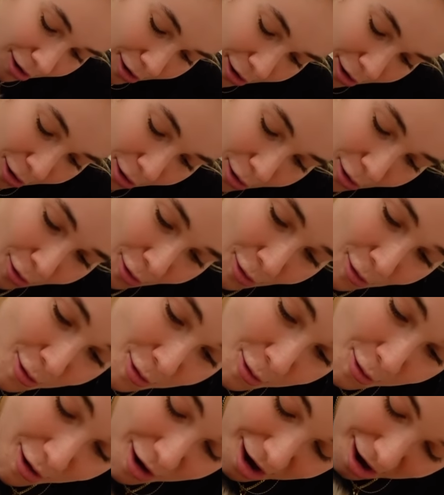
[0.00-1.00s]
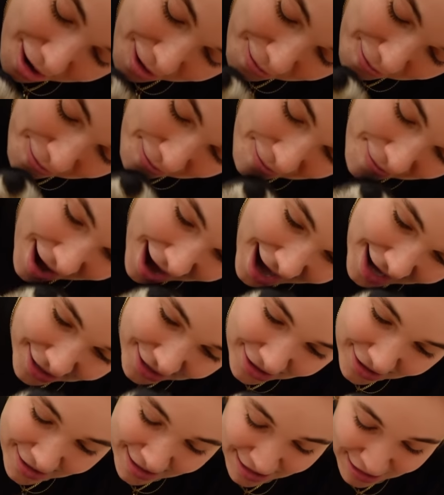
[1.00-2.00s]
Oh my
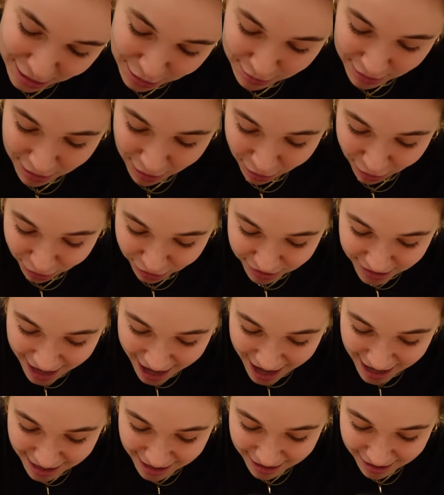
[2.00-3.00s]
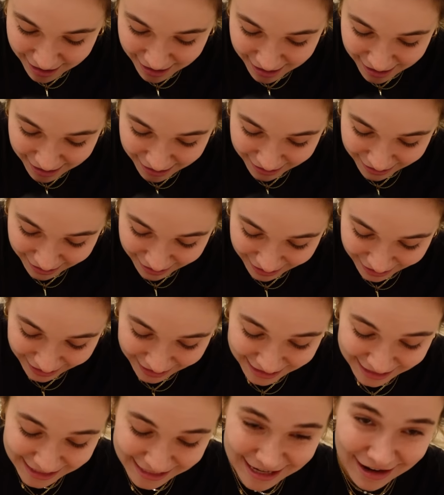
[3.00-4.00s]
goodness, you wanna hold that?
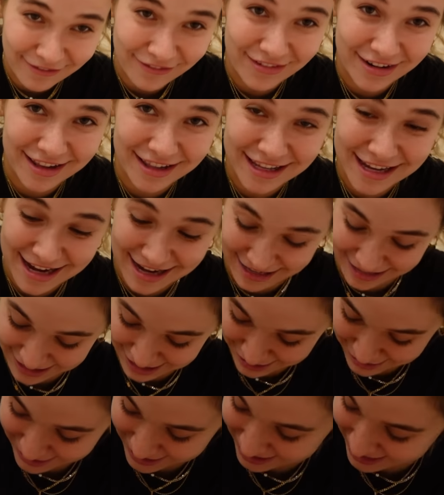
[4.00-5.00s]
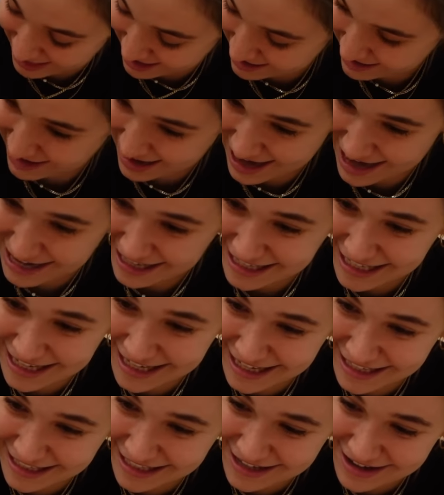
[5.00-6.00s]
He's definitely a little scared, guys. He
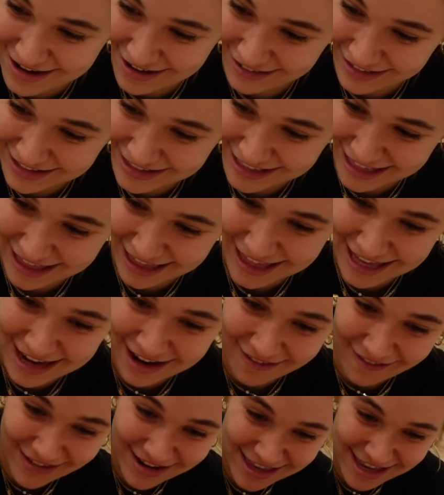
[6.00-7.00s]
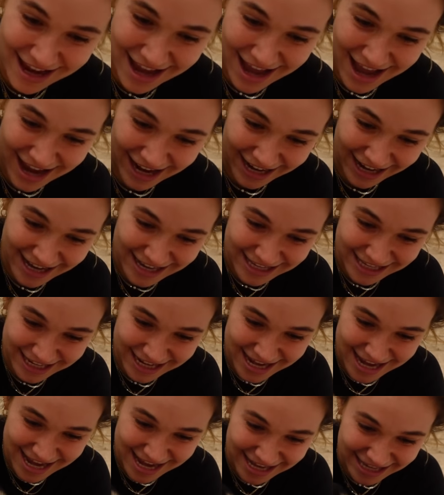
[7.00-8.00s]
doesn't know what to think. What the heck
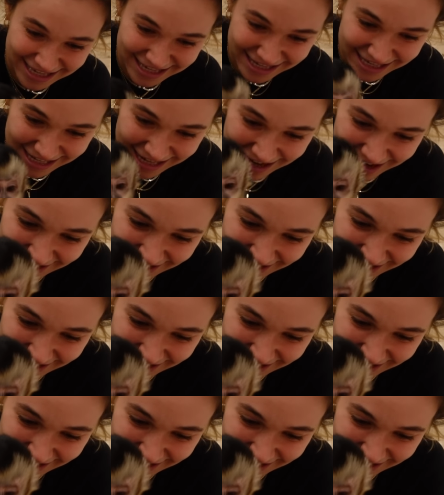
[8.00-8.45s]
is this?